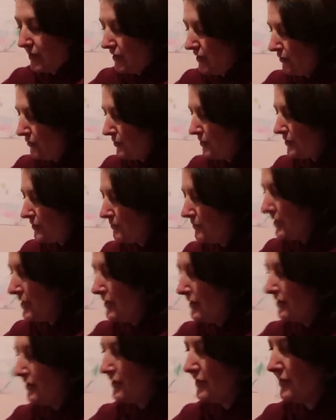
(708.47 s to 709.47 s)
Kyle with
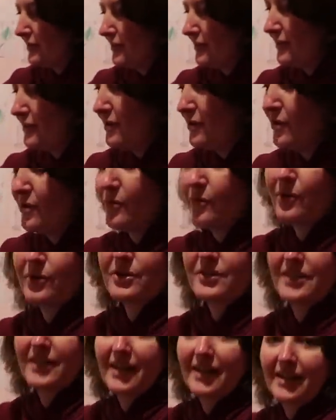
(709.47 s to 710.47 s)
me. We're
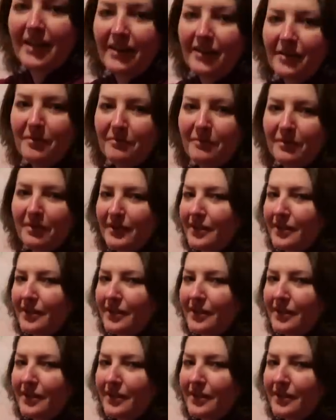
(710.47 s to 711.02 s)
setting up.